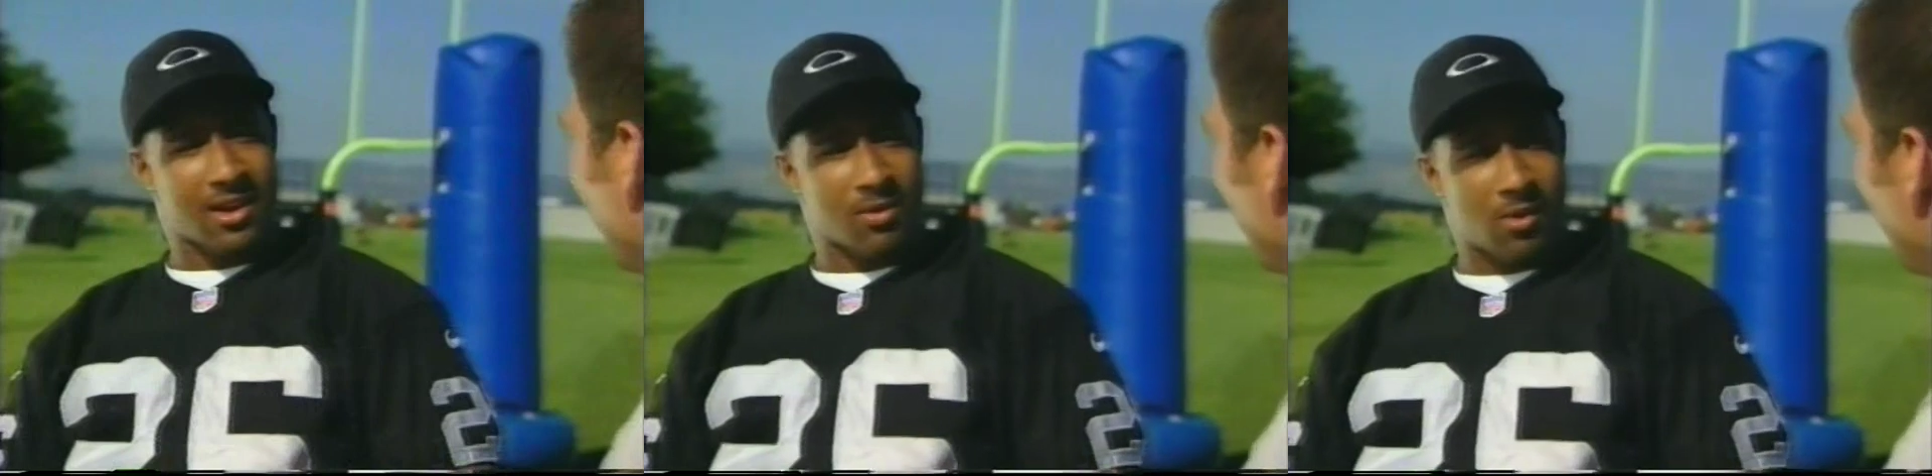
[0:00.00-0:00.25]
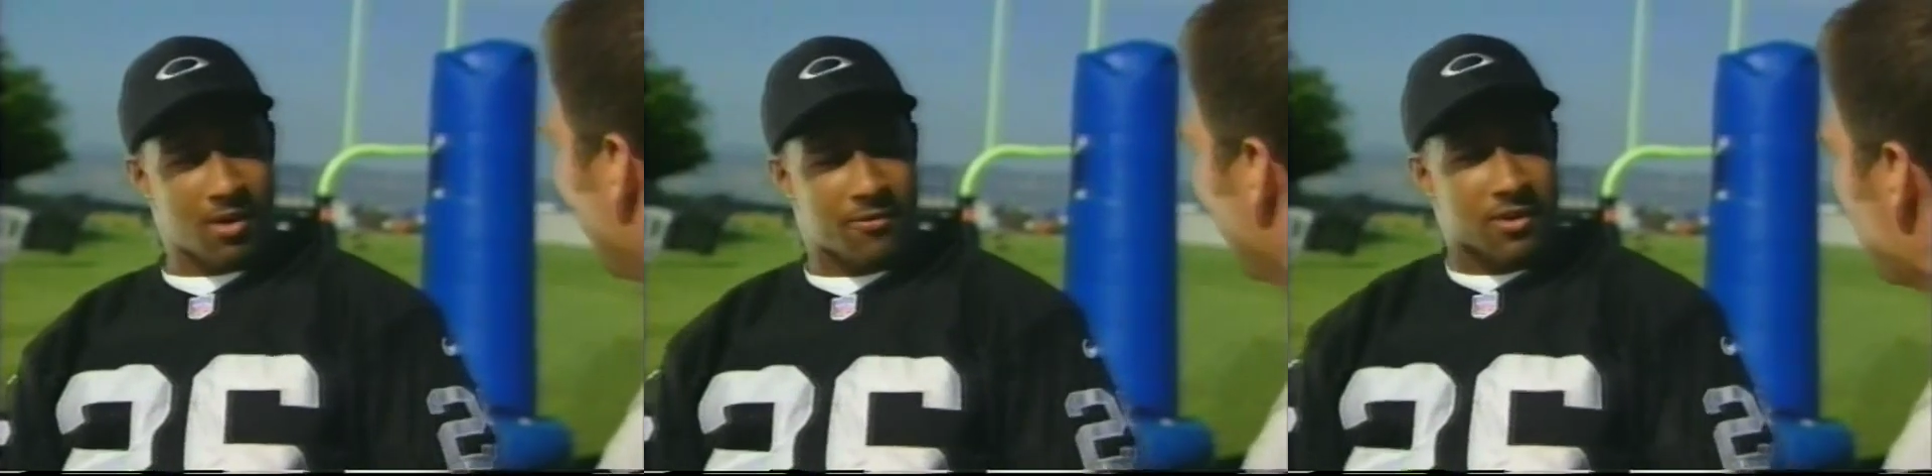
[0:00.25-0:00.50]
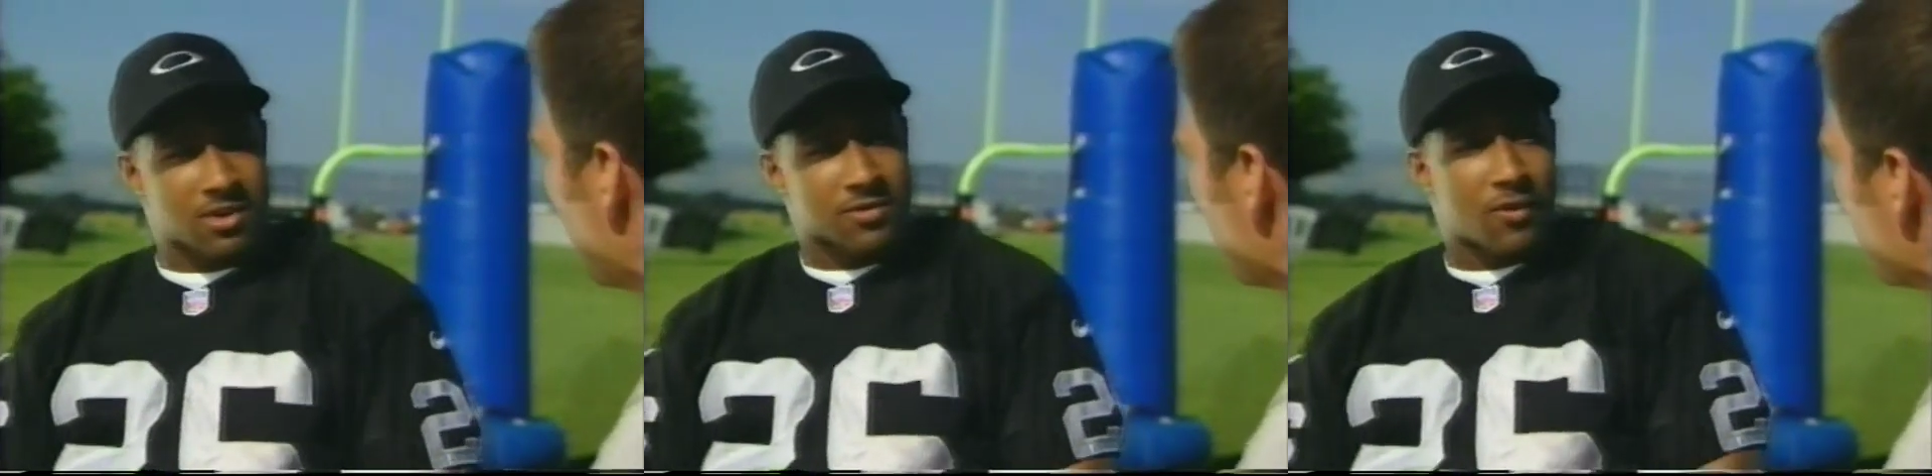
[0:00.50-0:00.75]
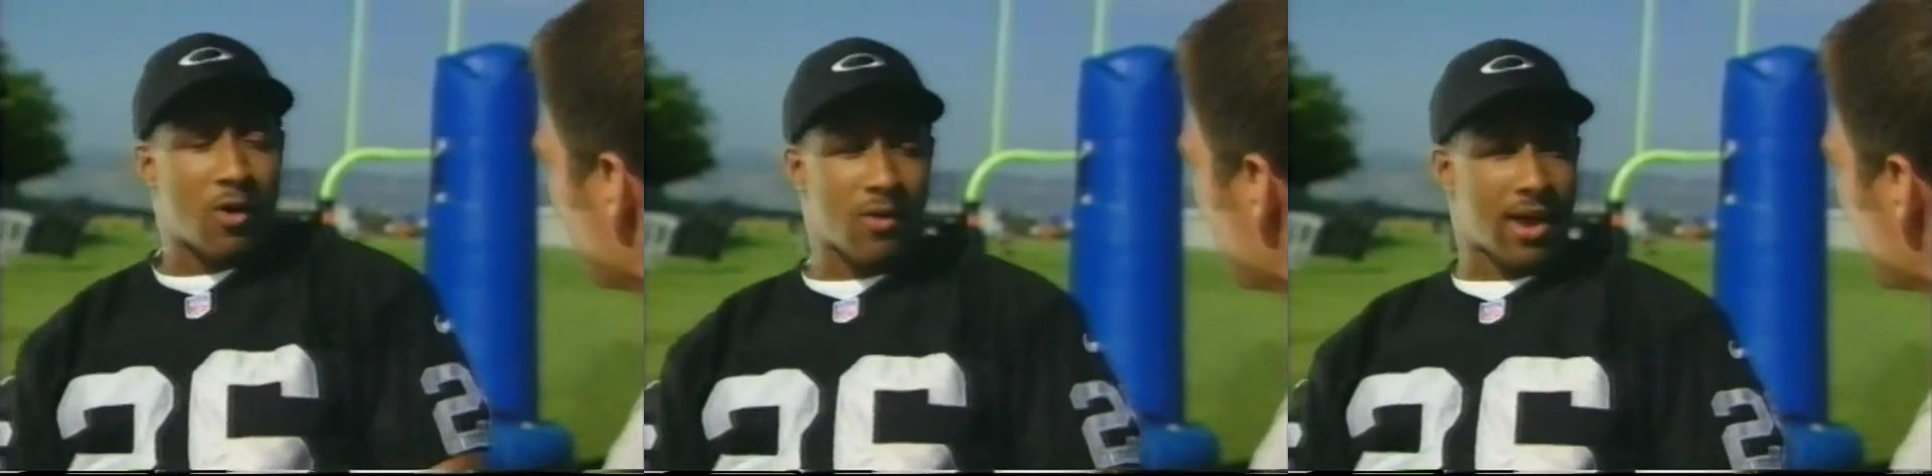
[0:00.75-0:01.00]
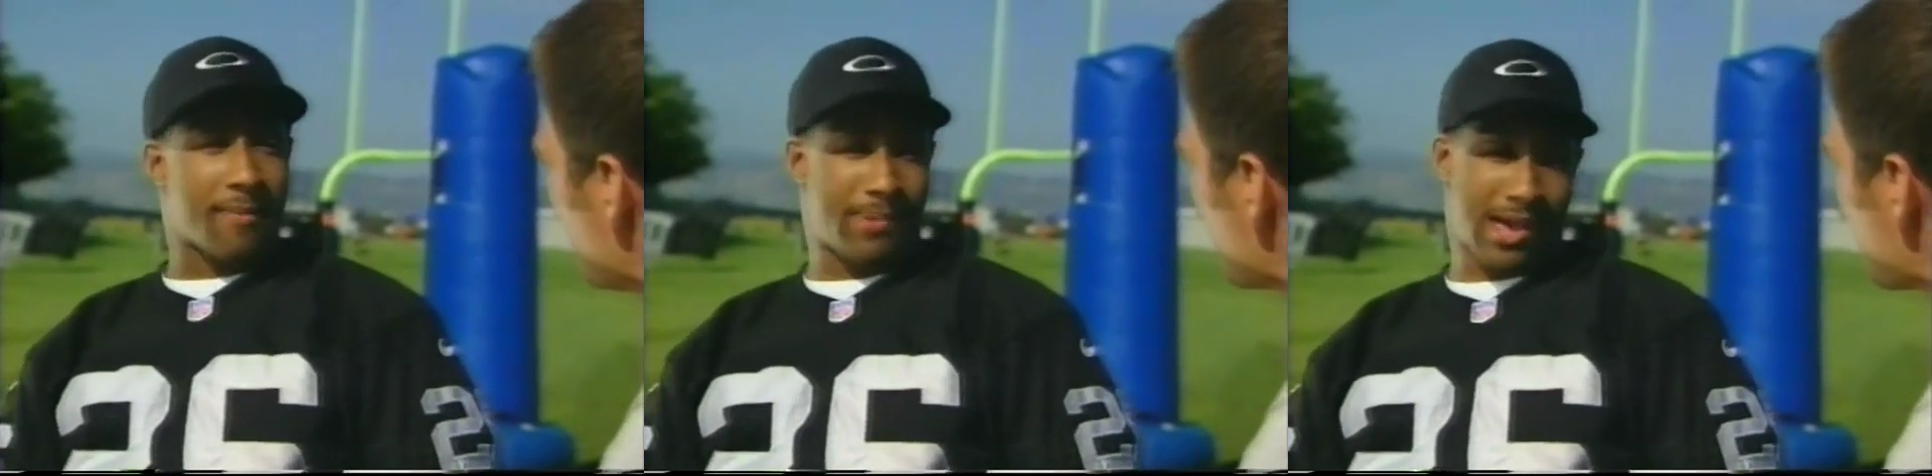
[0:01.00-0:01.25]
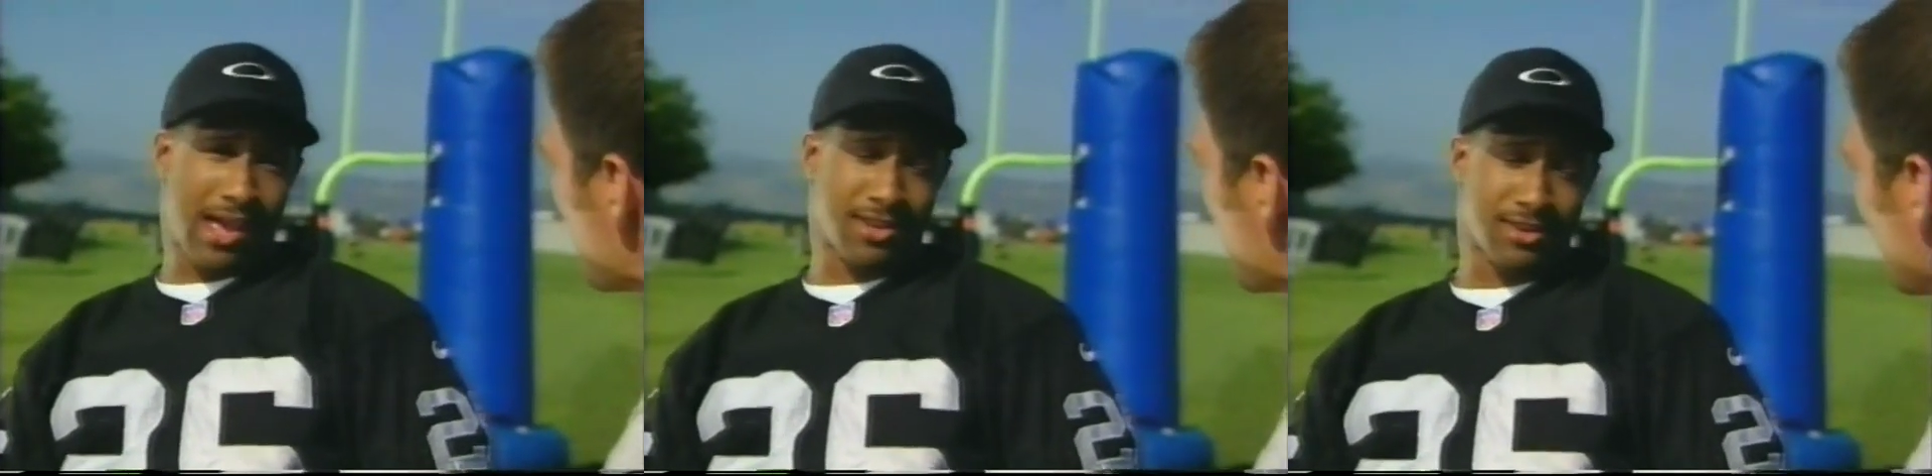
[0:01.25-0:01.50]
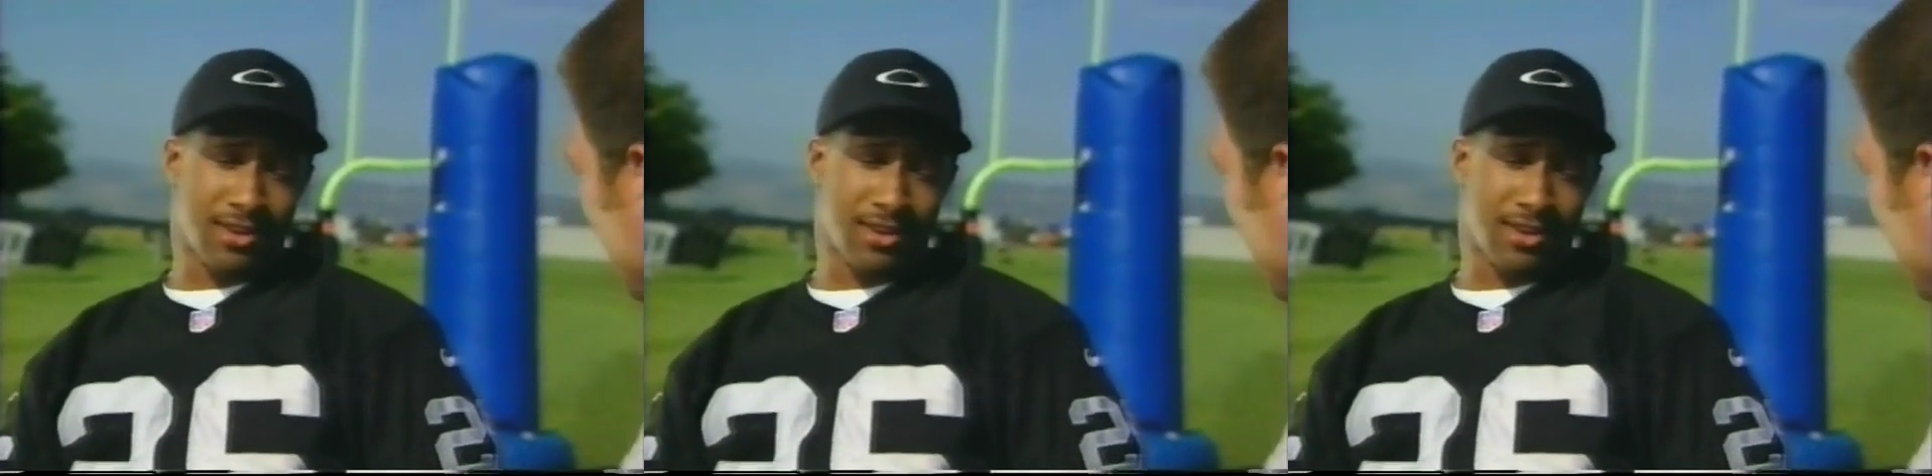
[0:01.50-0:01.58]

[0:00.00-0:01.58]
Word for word: Well, first of all, we have pads